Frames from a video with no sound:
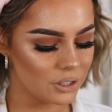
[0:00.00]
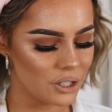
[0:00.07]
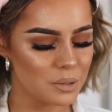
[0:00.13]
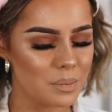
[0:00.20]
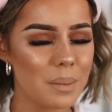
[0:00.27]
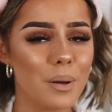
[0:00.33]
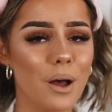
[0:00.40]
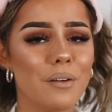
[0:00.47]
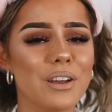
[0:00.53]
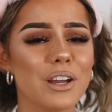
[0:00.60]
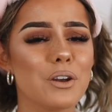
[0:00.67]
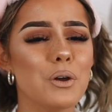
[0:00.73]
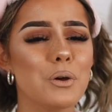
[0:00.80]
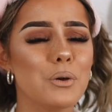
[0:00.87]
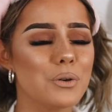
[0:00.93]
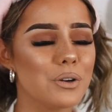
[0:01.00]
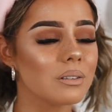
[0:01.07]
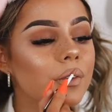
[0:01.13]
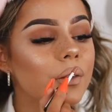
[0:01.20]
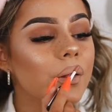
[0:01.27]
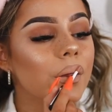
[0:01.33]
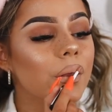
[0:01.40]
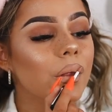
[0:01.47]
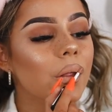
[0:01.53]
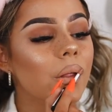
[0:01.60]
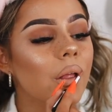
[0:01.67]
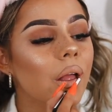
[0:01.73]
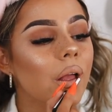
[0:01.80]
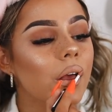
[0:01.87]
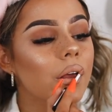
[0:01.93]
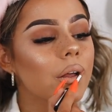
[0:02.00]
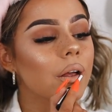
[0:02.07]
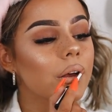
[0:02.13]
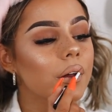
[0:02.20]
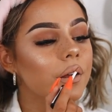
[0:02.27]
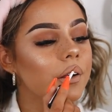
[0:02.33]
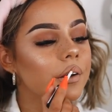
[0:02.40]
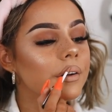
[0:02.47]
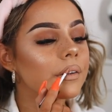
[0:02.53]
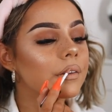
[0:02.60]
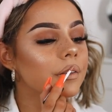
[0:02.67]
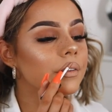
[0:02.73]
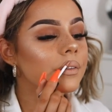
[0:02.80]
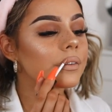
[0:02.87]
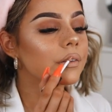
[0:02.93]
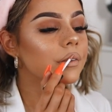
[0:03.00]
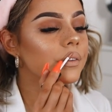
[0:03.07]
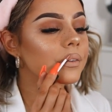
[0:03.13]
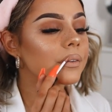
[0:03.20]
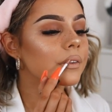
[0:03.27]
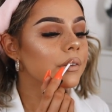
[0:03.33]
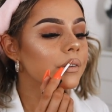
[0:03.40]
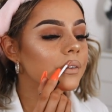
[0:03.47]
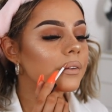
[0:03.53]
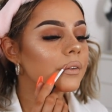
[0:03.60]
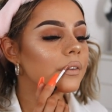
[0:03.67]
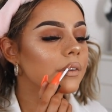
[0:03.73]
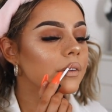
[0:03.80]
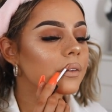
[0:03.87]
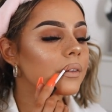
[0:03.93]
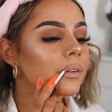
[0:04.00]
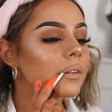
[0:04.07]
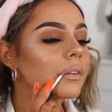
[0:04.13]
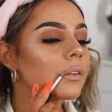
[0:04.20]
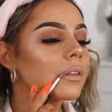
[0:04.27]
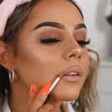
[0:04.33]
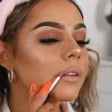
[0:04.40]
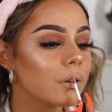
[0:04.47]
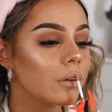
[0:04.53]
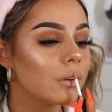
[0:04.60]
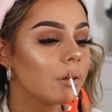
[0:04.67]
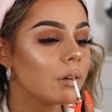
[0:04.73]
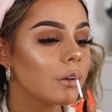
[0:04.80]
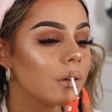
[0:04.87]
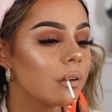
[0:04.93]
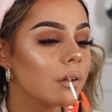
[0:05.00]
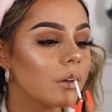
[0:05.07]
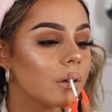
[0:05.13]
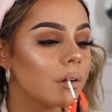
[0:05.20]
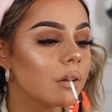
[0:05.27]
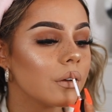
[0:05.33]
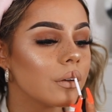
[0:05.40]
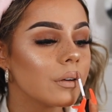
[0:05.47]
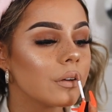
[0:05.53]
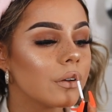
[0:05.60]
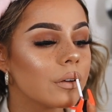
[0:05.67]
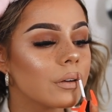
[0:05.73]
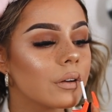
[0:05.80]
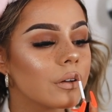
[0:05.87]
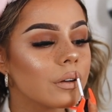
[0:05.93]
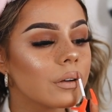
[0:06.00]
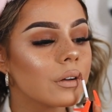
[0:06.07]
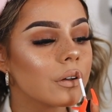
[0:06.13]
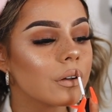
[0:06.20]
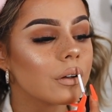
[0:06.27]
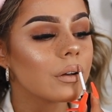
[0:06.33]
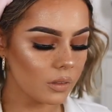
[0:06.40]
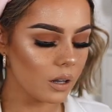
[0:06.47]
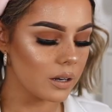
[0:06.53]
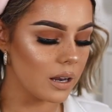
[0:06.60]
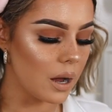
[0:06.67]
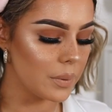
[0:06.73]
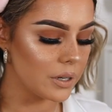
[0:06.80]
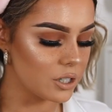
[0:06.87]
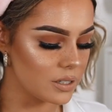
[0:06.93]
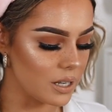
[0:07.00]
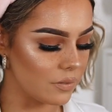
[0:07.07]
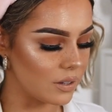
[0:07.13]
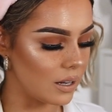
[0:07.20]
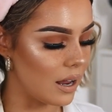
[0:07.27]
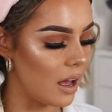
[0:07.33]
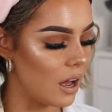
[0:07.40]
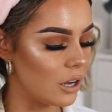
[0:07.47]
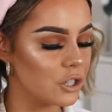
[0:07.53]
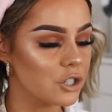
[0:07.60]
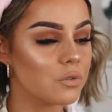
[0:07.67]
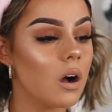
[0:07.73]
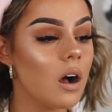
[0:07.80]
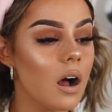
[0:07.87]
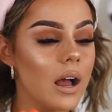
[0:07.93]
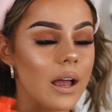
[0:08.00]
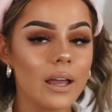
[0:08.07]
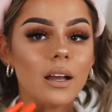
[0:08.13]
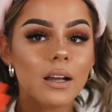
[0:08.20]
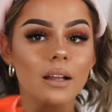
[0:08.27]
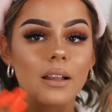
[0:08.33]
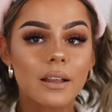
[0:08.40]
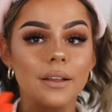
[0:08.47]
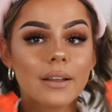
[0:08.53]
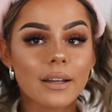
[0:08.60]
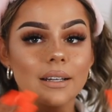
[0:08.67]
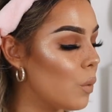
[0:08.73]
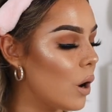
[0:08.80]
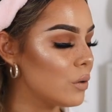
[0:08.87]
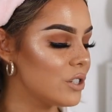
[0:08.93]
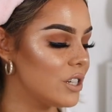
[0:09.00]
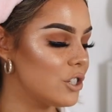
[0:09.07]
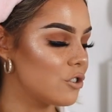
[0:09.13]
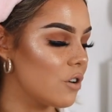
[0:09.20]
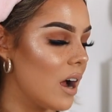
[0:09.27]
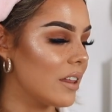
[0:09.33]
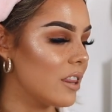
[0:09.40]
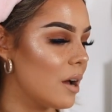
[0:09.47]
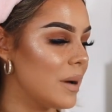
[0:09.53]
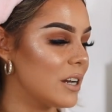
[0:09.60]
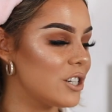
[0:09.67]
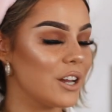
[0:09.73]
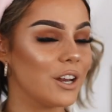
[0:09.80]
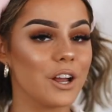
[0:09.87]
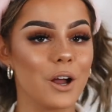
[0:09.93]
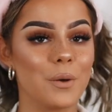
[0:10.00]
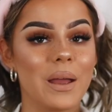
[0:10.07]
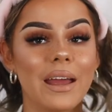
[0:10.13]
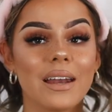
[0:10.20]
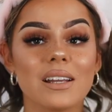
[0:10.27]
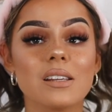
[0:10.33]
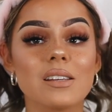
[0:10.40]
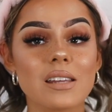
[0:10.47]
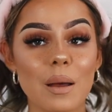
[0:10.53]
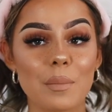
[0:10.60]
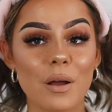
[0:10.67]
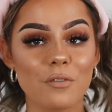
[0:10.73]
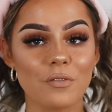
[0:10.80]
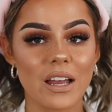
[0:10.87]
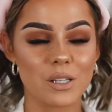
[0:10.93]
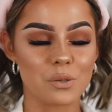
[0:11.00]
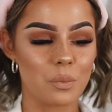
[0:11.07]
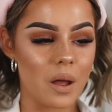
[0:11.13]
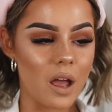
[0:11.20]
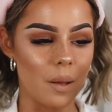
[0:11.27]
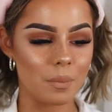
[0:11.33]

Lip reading: Just my perfect nude. I also really love the formula of these. They're that comfortable matte and they last really well on the lips. Now we just have to let her dry. While she's drying there, I'm actually gonna go in and set my face with my